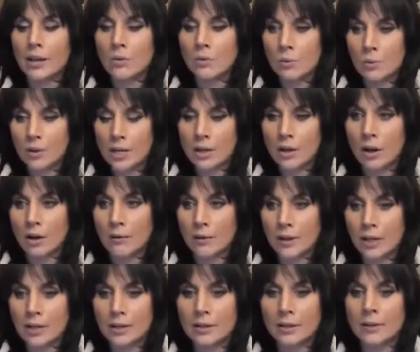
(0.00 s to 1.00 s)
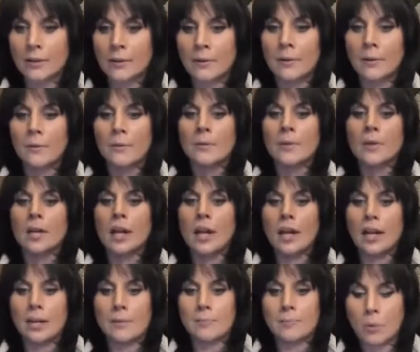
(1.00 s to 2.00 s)
And we are in
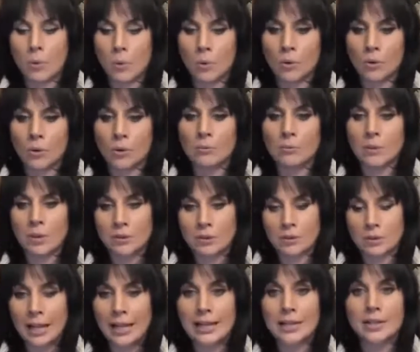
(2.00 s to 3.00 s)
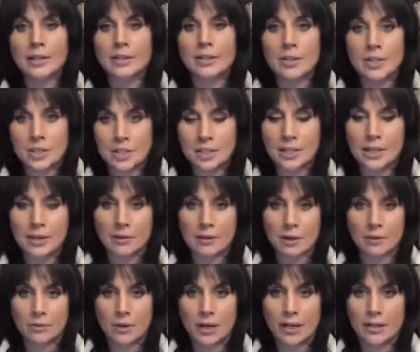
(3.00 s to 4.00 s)
a Purim like
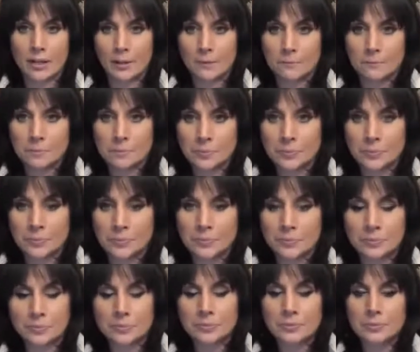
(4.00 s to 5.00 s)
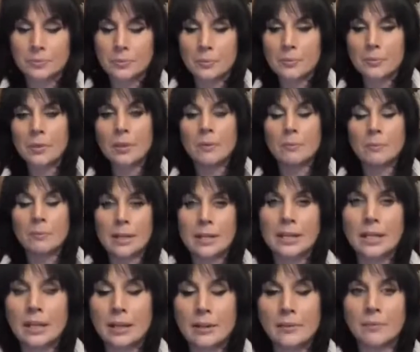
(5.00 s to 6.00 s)
scenario right now,
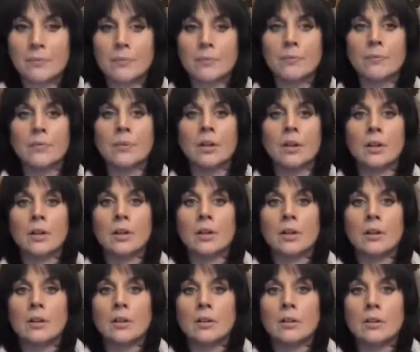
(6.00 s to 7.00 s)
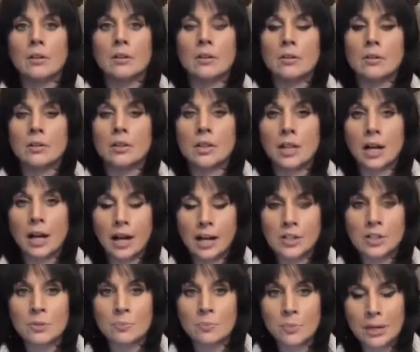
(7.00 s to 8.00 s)
meaning
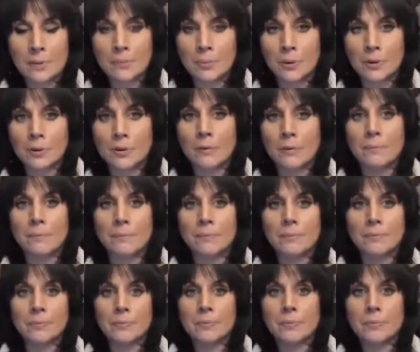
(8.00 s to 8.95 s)
God's people